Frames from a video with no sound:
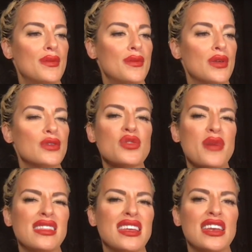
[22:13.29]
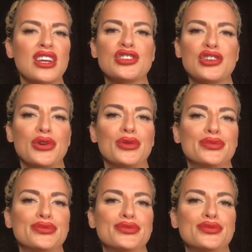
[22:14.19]
Those are my leading two.
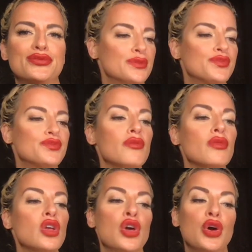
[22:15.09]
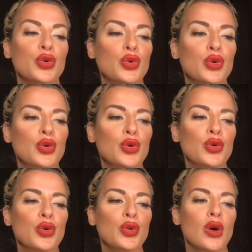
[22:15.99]

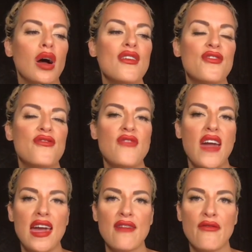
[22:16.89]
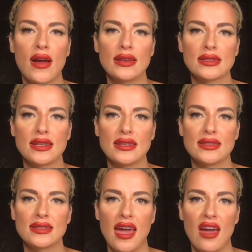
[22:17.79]
Ooh, favorite
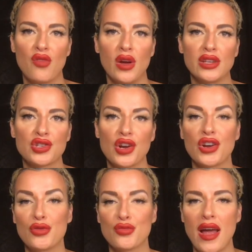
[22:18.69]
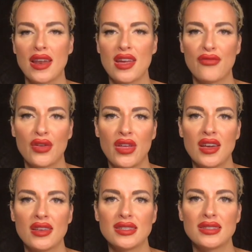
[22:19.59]
sandwich. Are you ready for
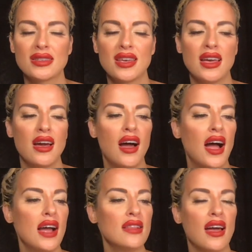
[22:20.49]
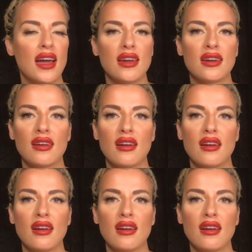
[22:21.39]
this? I like